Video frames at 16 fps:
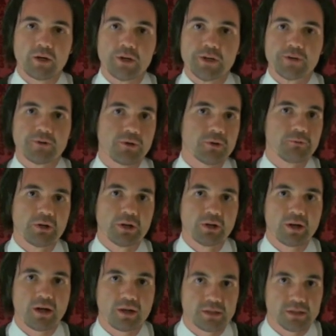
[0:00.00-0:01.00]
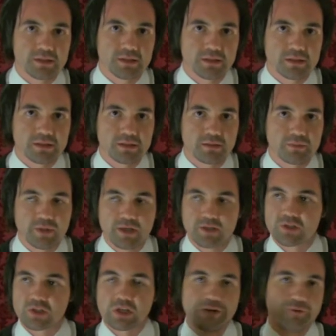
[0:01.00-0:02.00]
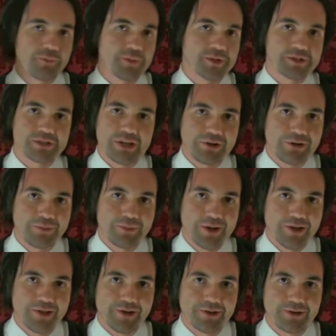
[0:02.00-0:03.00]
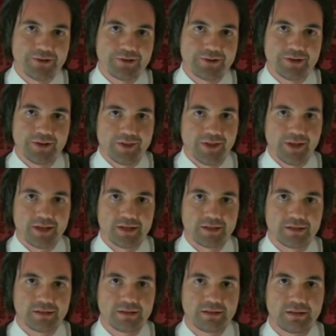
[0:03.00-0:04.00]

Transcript: on your own recognizance, because the government's not going to be there in the end.